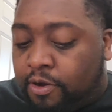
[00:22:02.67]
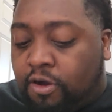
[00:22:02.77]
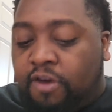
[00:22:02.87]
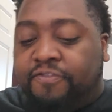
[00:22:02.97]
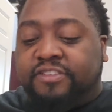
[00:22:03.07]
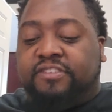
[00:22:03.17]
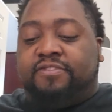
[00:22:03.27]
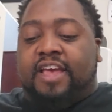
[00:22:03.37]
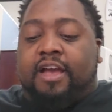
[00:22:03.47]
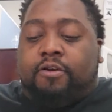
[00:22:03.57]
Ball,
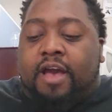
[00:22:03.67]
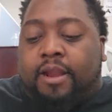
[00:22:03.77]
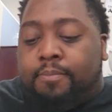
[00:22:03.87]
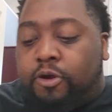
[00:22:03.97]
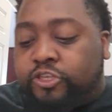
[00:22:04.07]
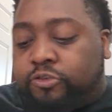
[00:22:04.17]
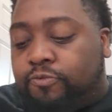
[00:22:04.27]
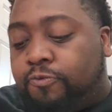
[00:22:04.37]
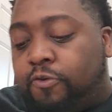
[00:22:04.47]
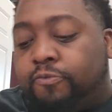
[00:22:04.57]
offensive tackle out of
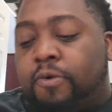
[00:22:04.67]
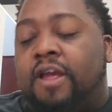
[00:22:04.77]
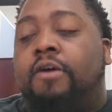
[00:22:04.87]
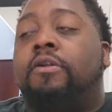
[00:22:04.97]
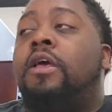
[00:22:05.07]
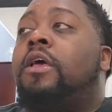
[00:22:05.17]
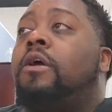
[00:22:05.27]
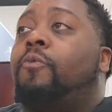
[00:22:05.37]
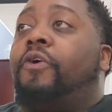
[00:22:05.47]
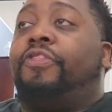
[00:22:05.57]
Marshall, fourth round,
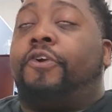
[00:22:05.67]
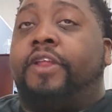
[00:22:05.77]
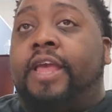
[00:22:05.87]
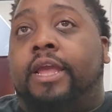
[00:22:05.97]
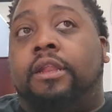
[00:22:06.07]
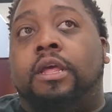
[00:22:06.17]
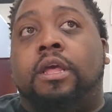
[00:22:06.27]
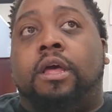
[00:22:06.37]
138.